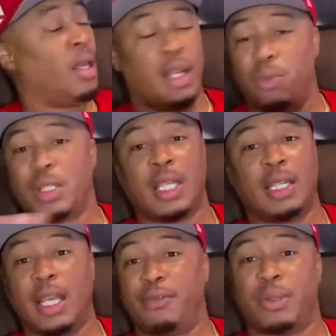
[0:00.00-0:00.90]
They wouldn't
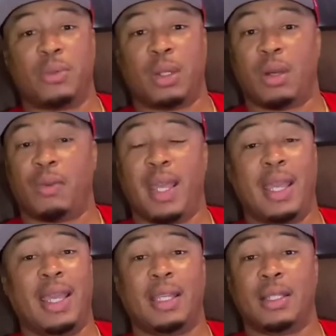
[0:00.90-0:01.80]
take the 851 off.
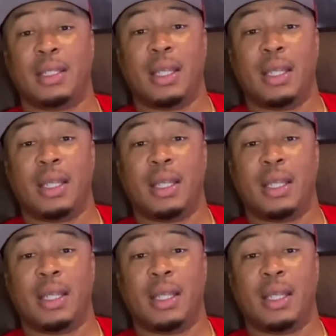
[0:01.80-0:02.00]
And